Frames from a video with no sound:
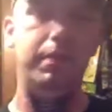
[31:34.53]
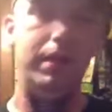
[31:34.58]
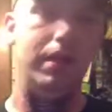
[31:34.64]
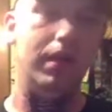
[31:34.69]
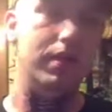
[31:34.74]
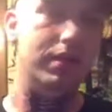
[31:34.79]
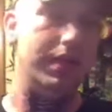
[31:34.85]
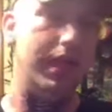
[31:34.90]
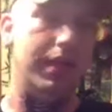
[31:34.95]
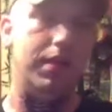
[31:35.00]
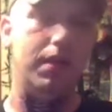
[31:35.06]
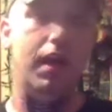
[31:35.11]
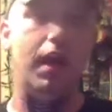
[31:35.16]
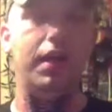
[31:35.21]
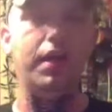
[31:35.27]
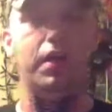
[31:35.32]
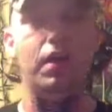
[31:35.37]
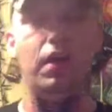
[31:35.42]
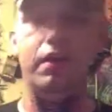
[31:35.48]
because they
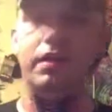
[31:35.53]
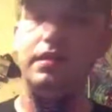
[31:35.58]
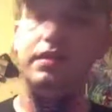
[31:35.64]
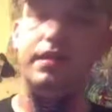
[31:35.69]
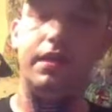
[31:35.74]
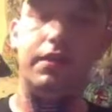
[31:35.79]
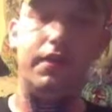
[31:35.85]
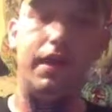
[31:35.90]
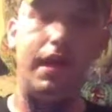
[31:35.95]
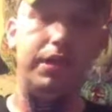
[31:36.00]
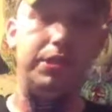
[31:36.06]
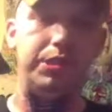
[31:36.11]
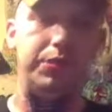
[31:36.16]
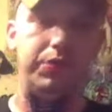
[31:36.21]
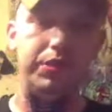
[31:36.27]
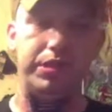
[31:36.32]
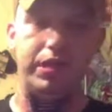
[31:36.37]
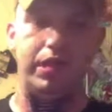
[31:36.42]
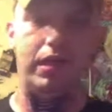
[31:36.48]
thought, this
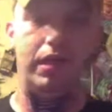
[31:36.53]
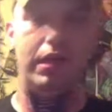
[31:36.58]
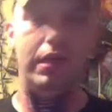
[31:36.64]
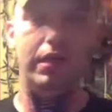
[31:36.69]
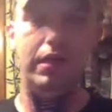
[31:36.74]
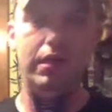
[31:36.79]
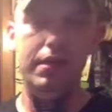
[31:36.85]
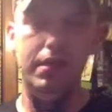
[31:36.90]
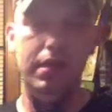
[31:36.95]
interaction was going to